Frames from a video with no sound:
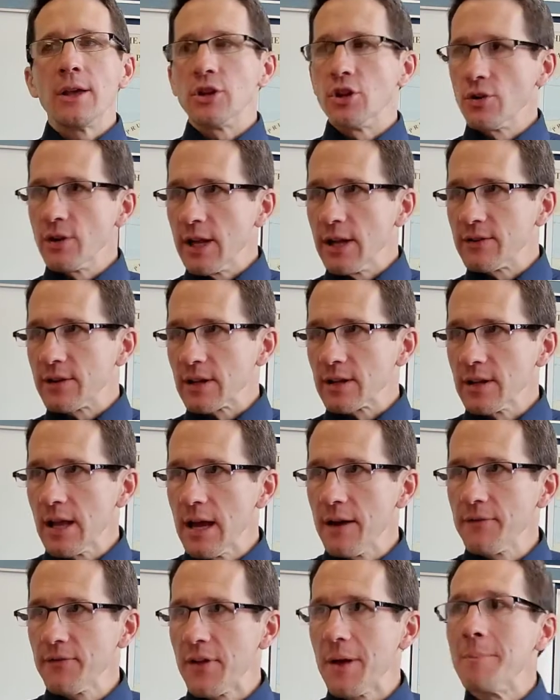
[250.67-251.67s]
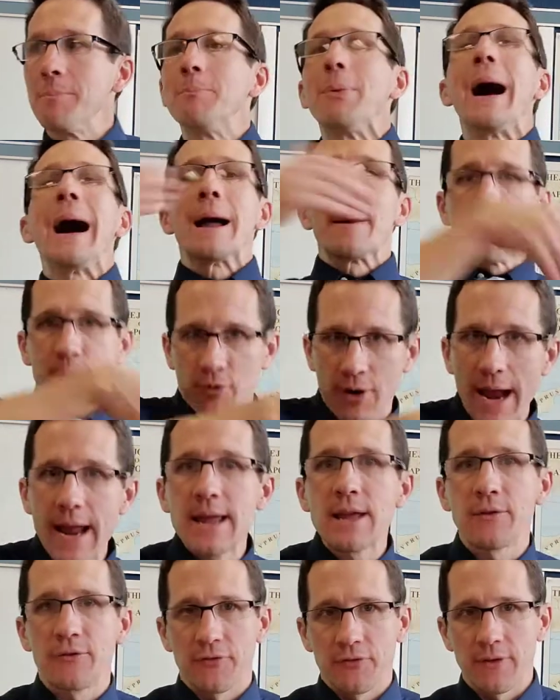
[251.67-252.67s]
you need to love them by
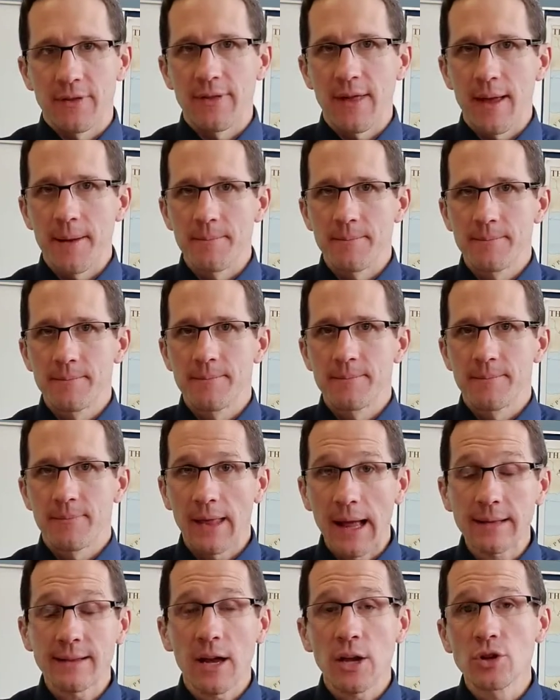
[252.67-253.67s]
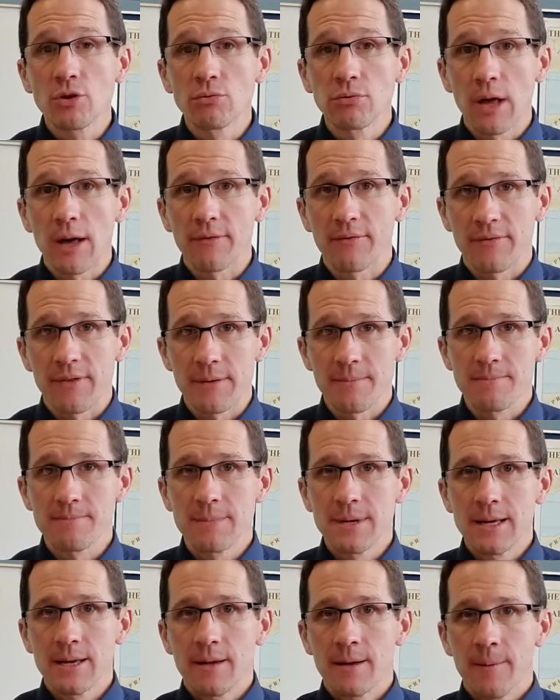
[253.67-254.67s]
praying for them. That's how you love them.
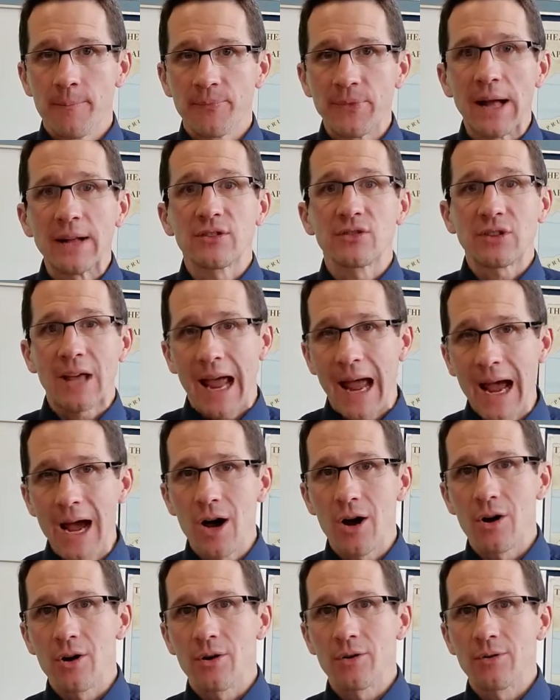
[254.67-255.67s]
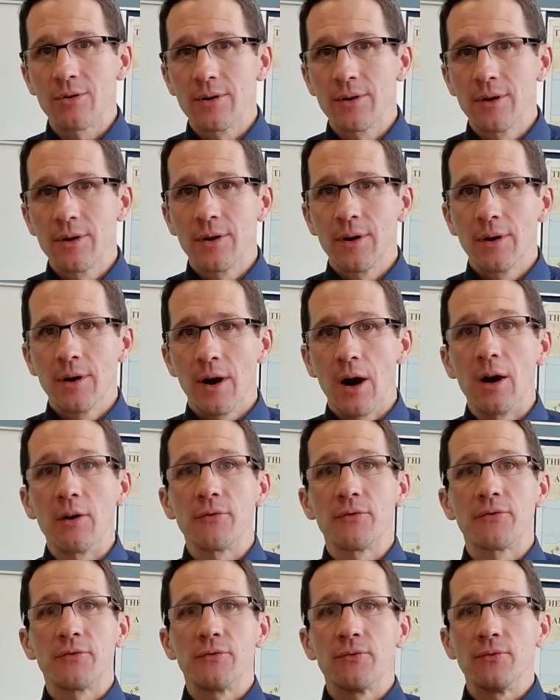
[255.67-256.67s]
That's the how
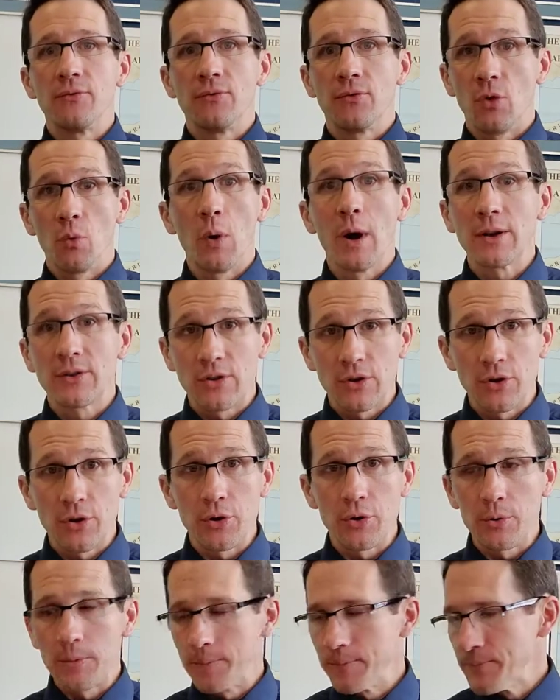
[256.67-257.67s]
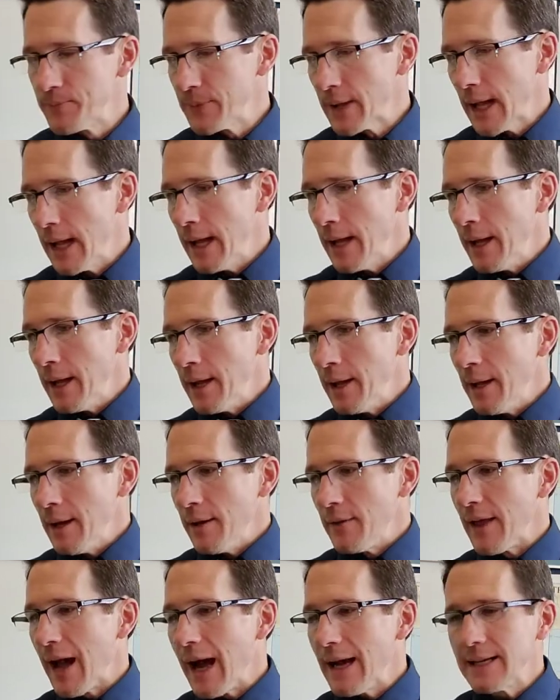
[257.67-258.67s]
of the what to do.
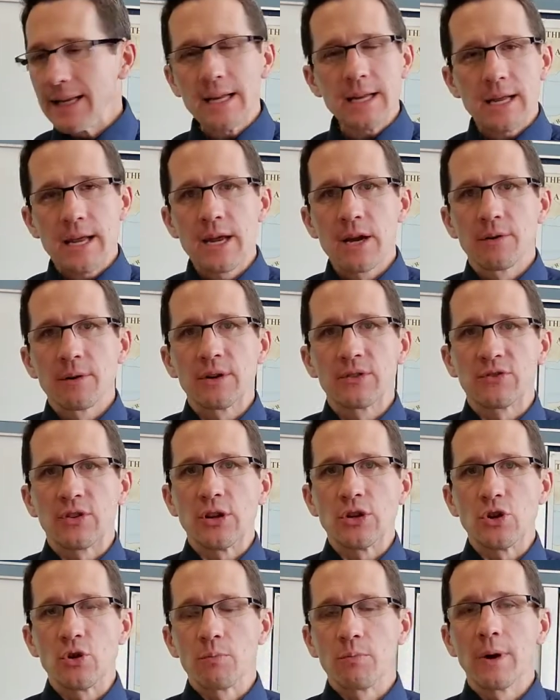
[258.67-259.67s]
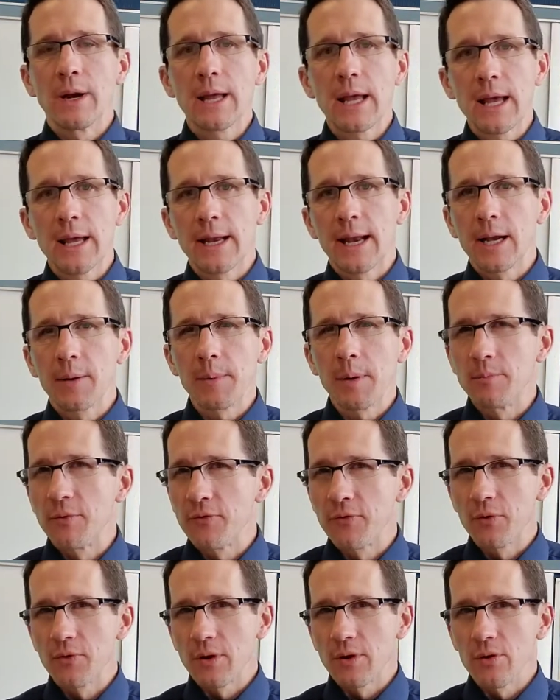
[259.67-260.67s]
The idea here is that you're bringing an enemy
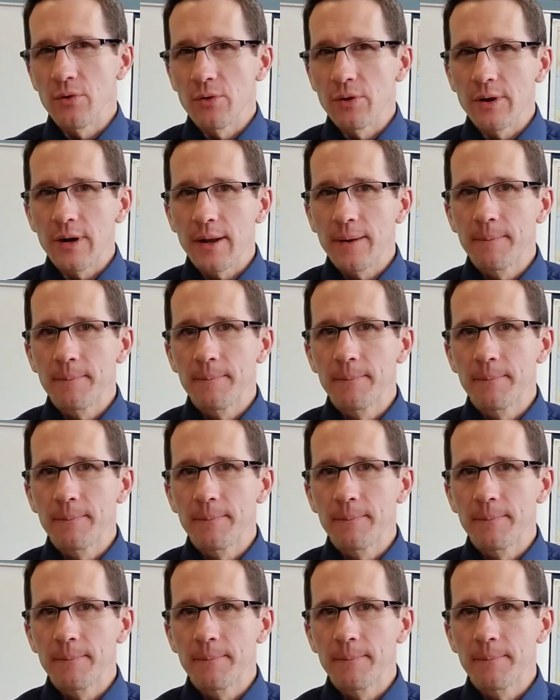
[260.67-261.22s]
before the Lord.